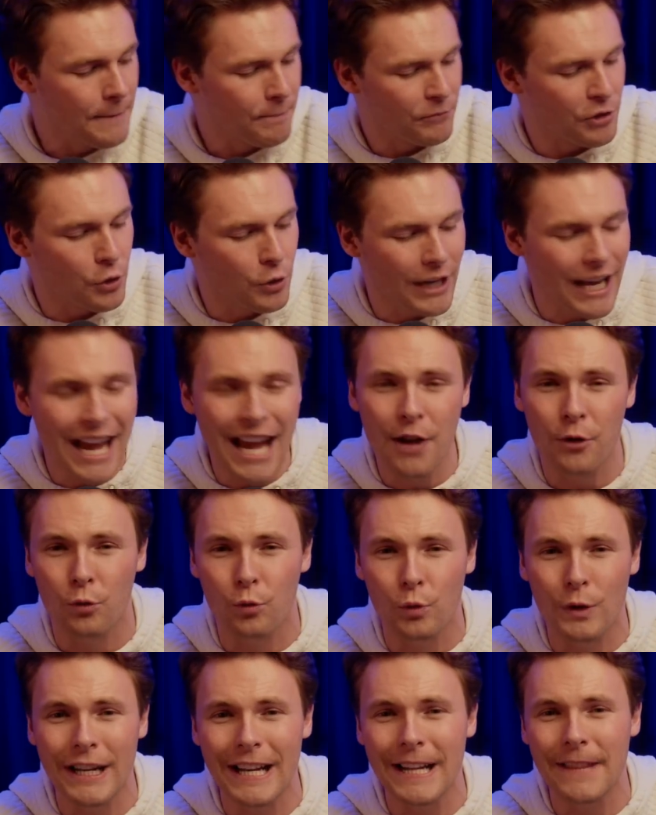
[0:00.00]
You can't
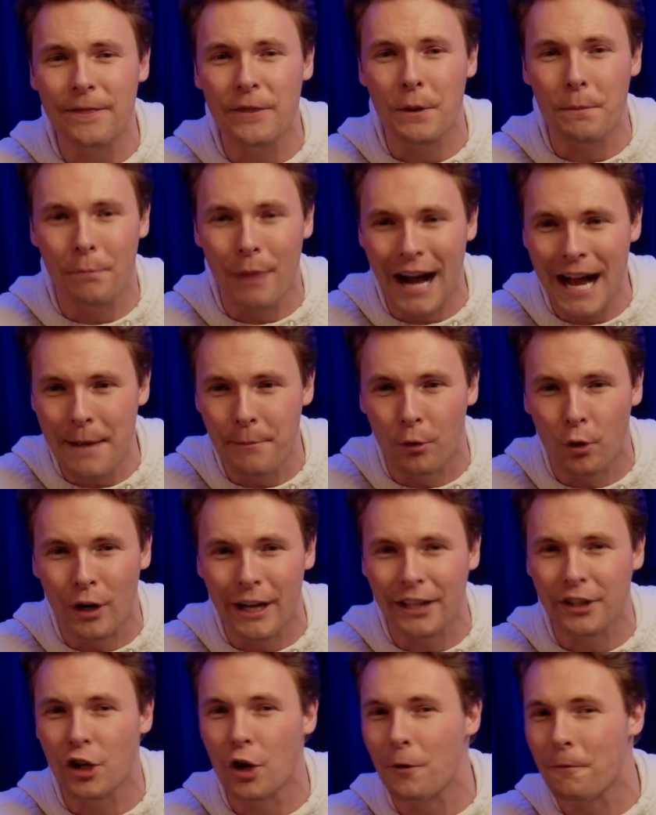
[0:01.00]
read the Bible
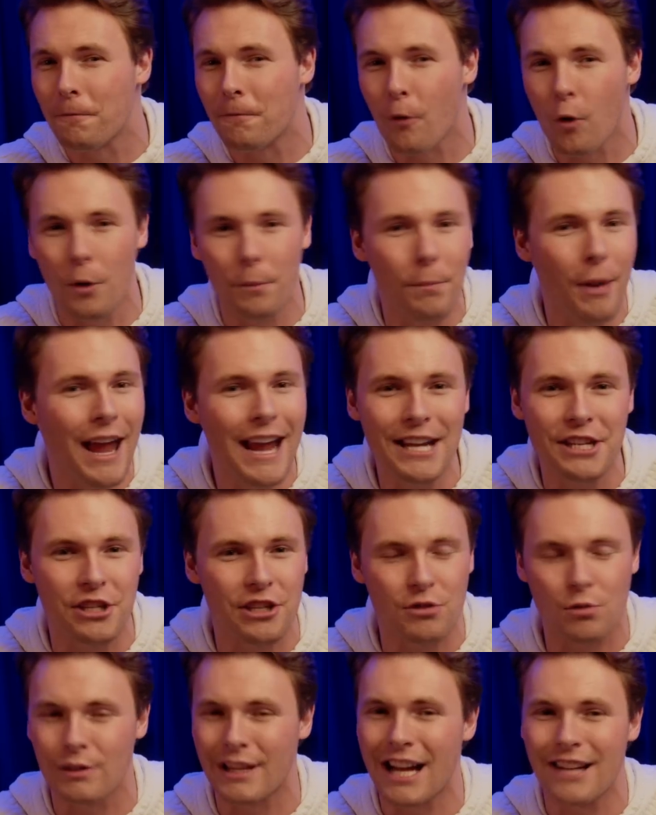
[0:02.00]
and go four
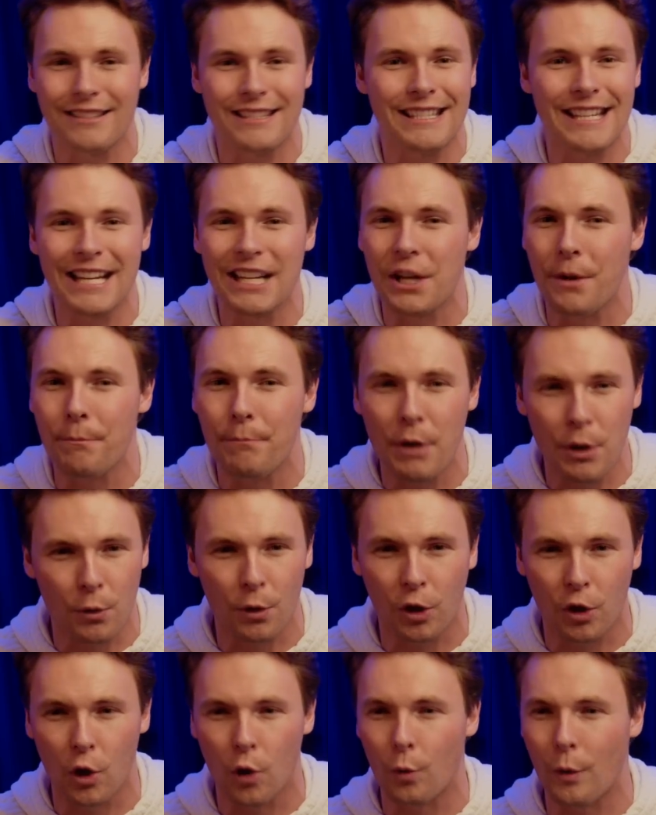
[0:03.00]
pages without seeing a
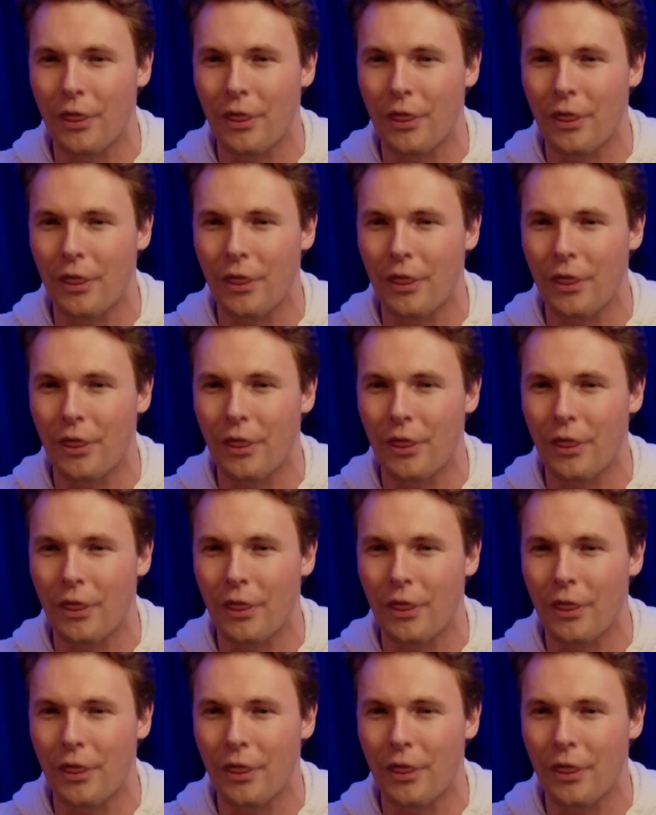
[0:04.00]
miracle,